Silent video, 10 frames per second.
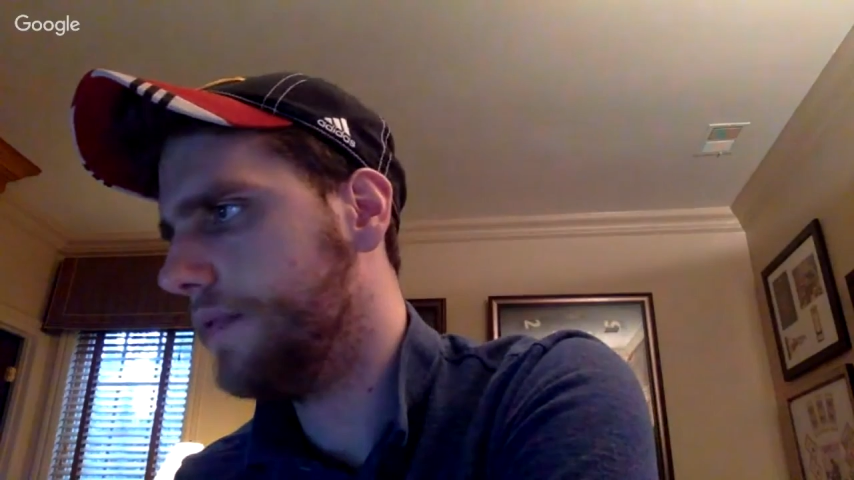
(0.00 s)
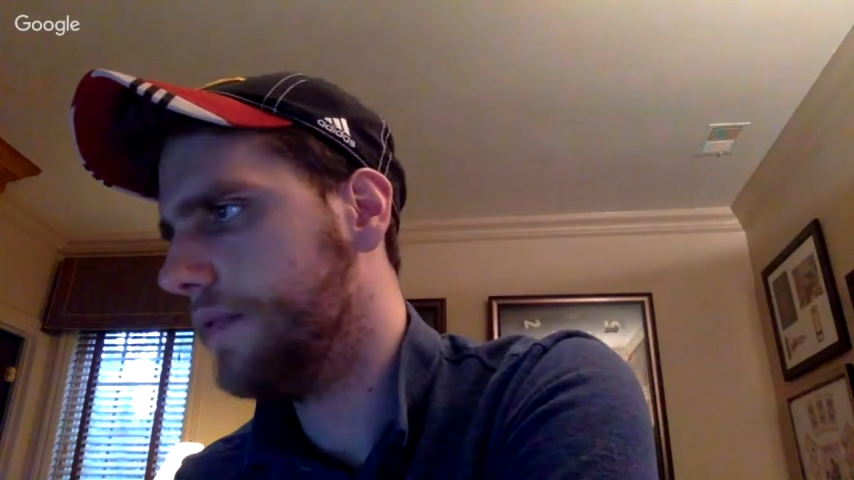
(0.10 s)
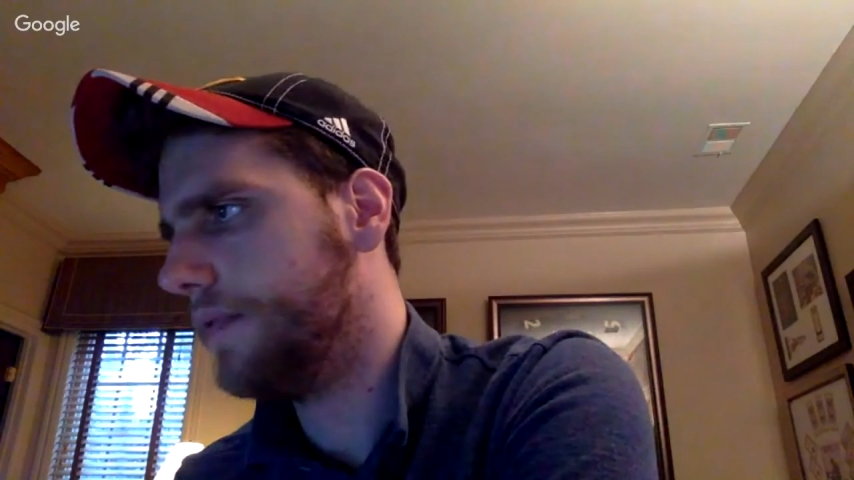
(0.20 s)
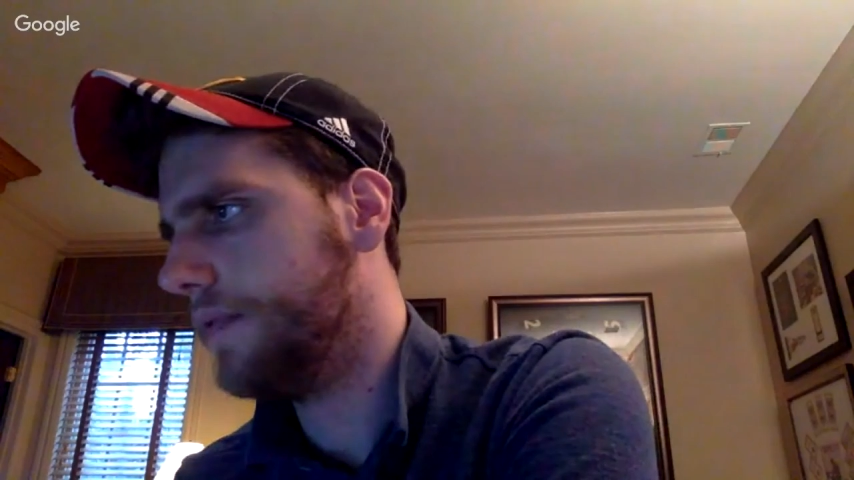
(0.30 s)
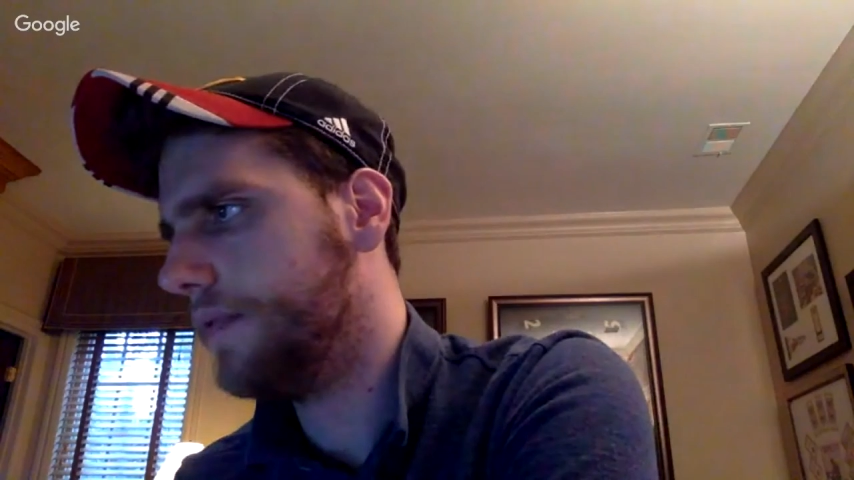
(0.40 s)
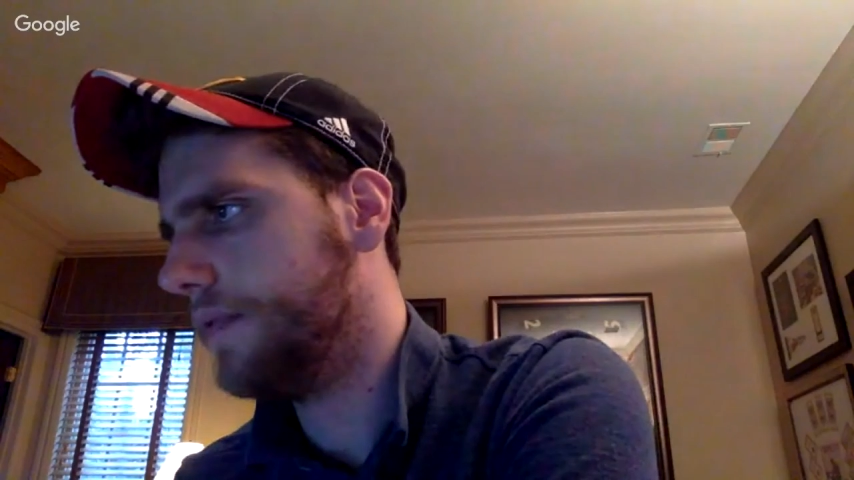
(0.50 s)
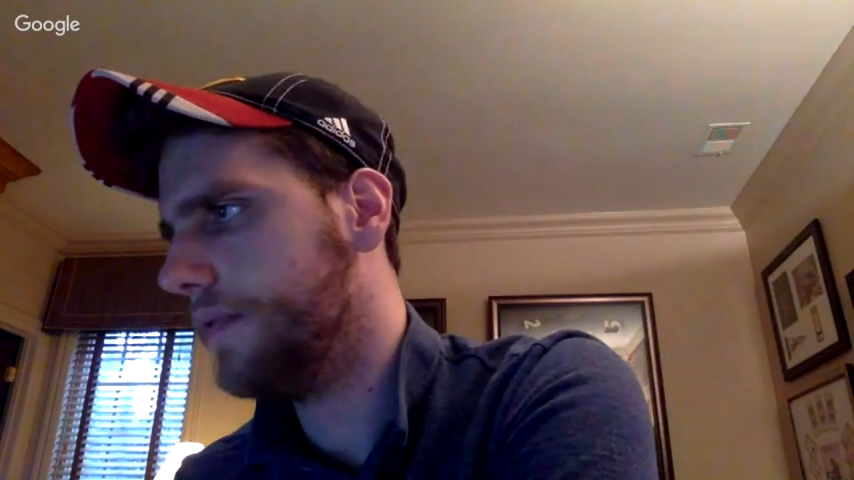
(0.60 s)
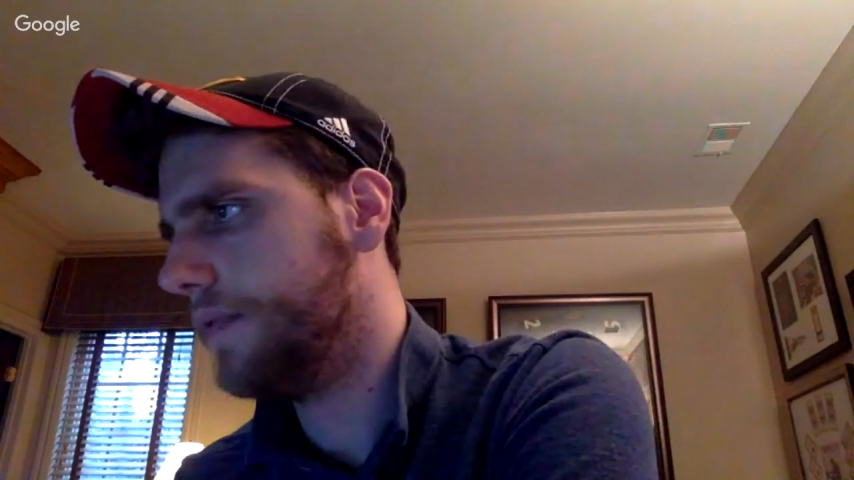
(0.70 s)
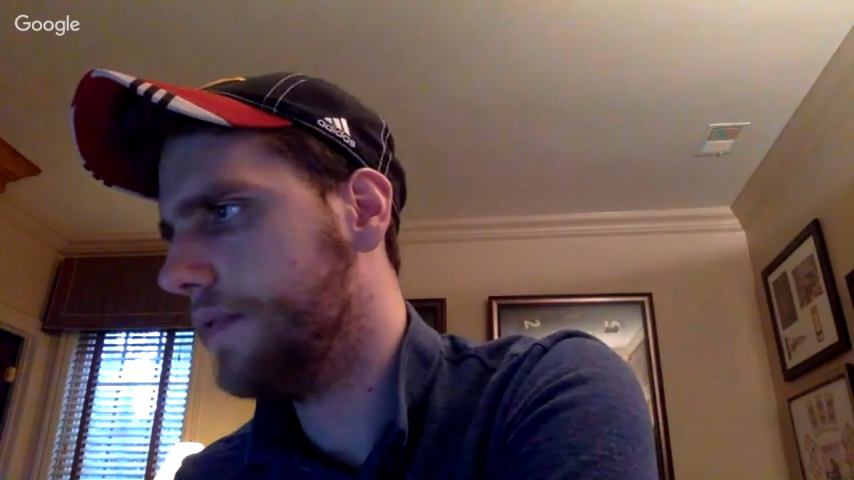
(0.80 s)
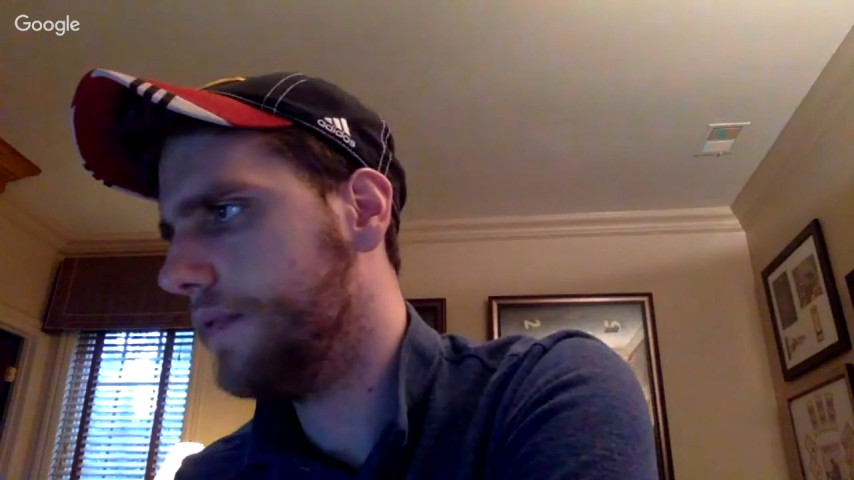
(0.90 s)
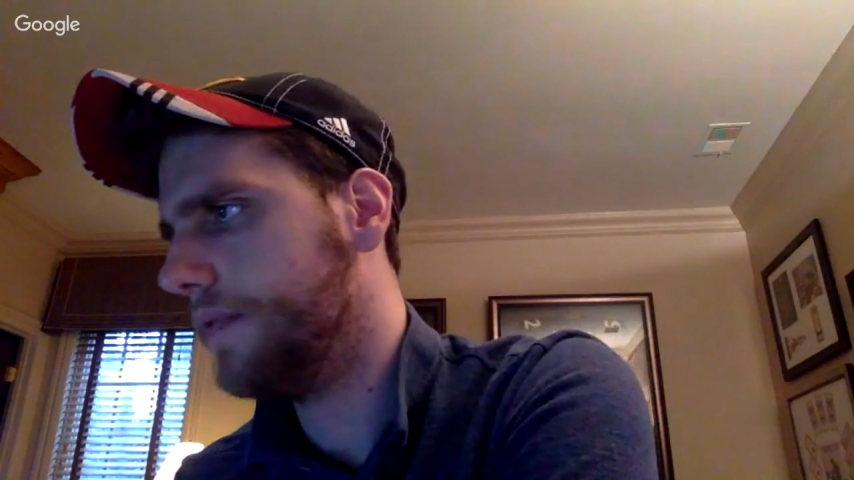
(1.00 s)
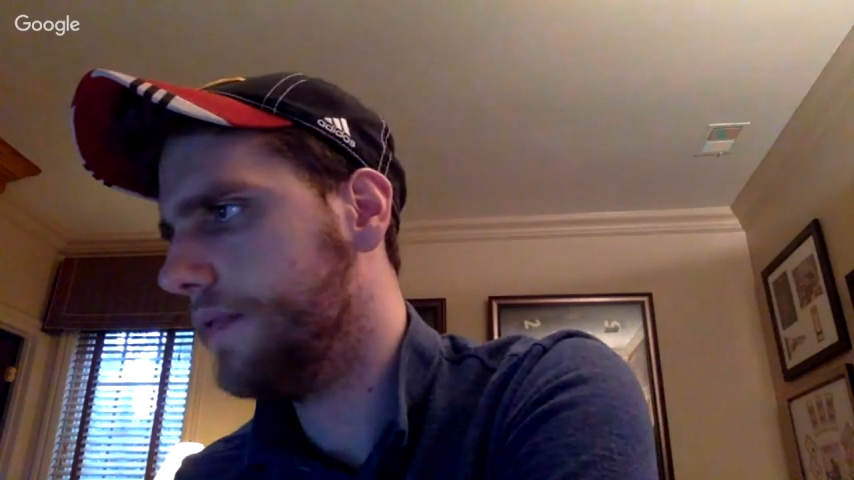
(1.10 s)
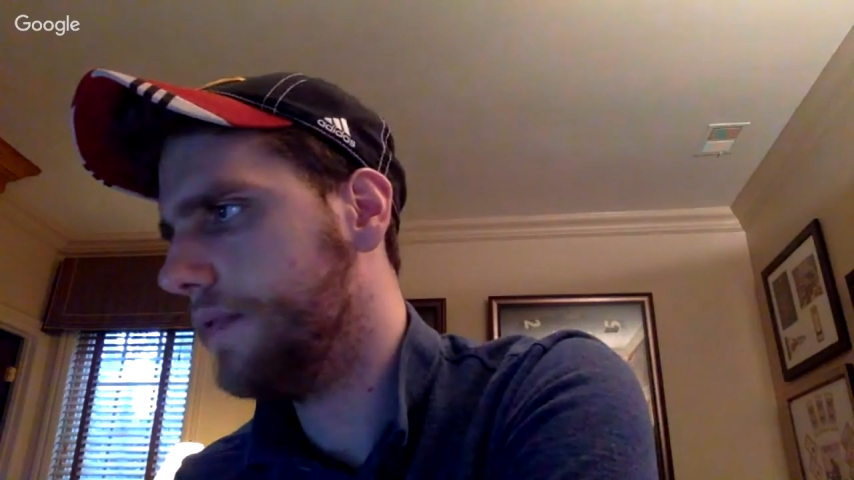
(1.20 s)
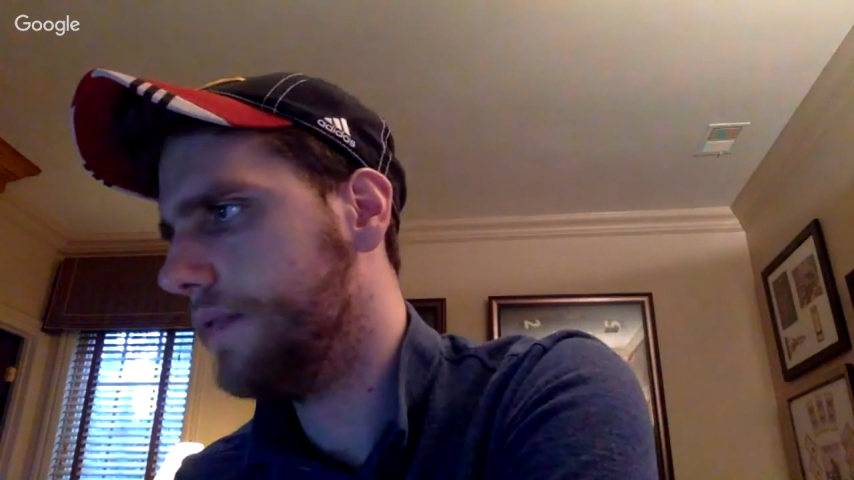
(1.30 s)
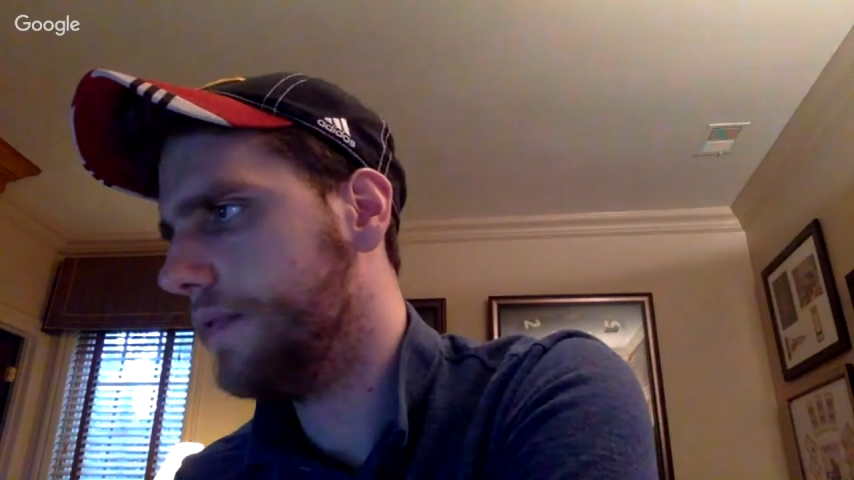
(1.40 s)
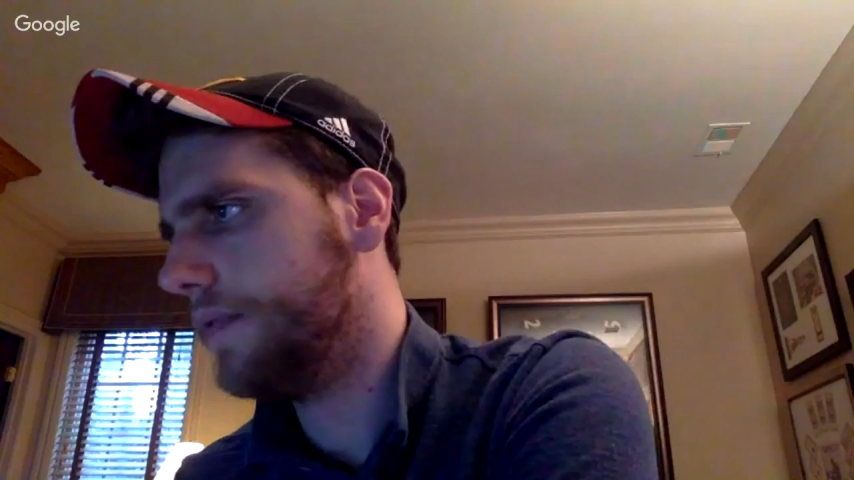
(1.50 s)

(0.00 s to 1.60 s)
fine. I mean,